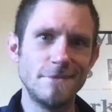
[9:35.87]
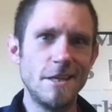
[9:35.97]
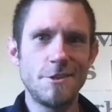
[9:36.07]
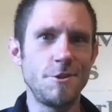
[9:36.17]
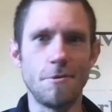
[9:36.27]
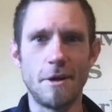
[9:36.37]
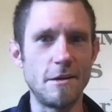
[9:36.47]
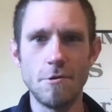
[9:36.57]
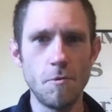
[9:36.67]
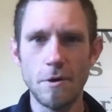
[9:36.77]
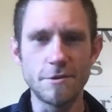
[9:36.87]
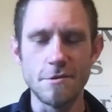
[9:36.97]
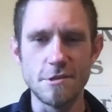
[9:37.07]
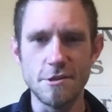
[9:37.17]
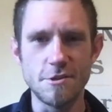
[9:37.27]
issue, and you don't want
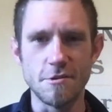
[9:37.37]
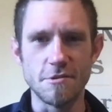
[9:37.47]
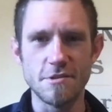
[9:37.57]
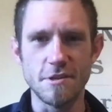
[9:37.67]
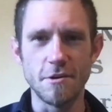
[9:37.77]
those issues.